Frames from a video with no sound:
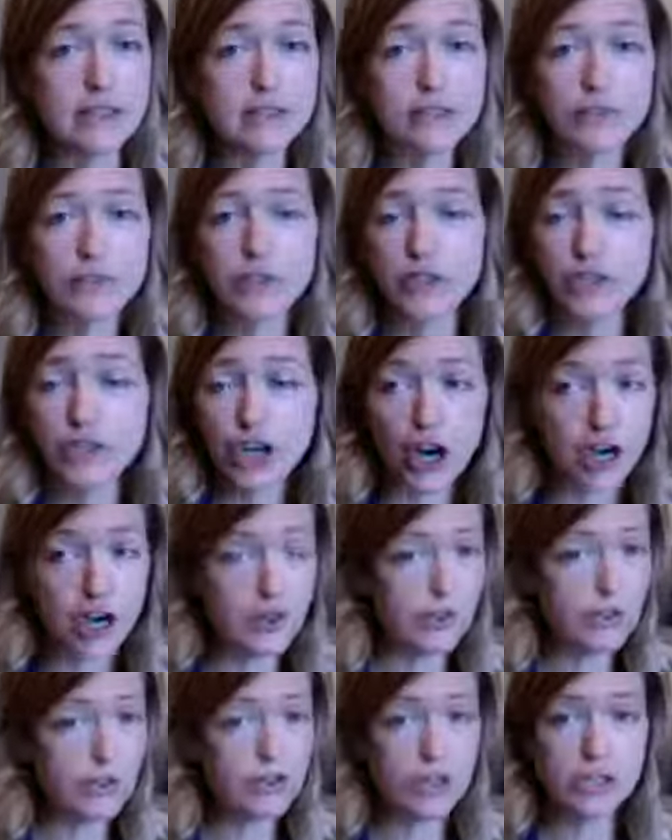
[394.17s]
starting
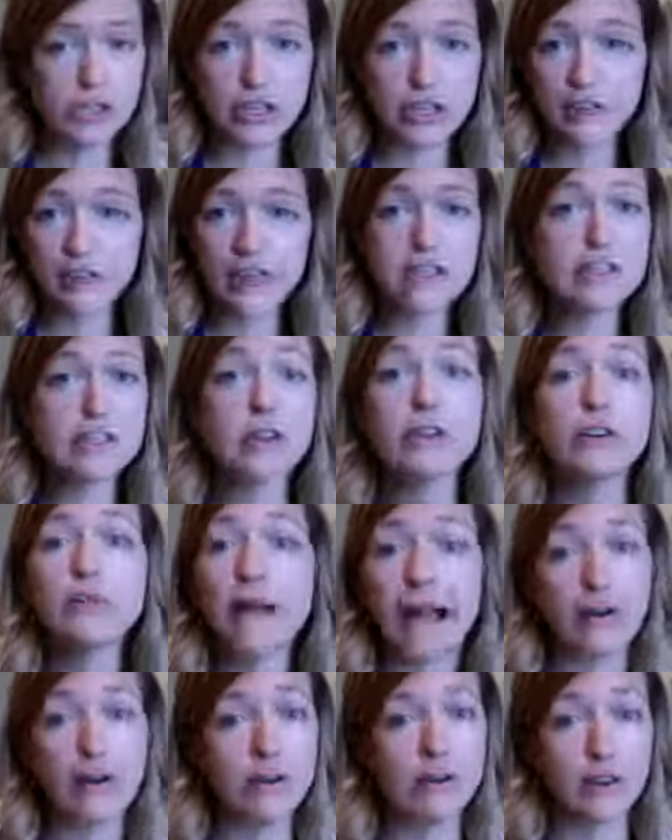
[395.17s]
with just our physical
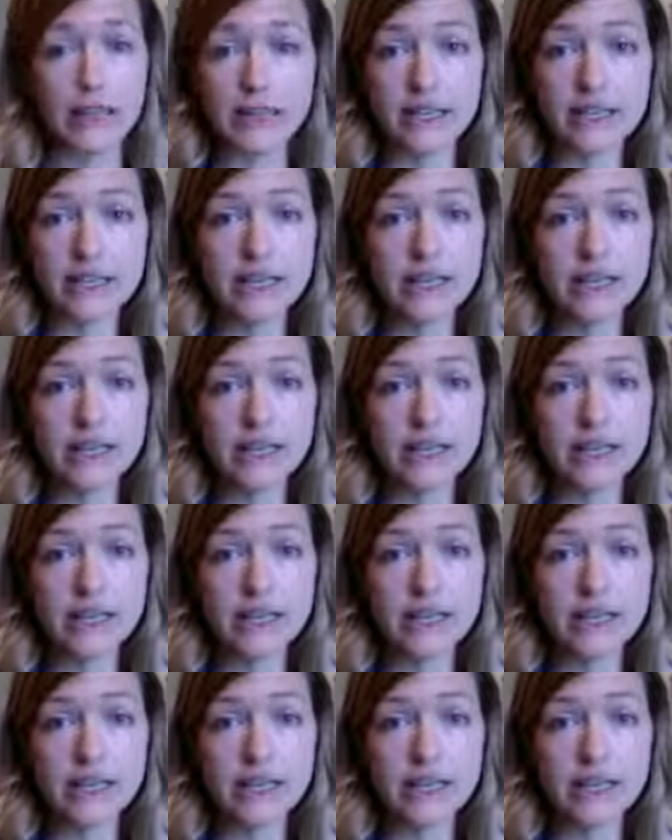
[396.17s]
boundaries.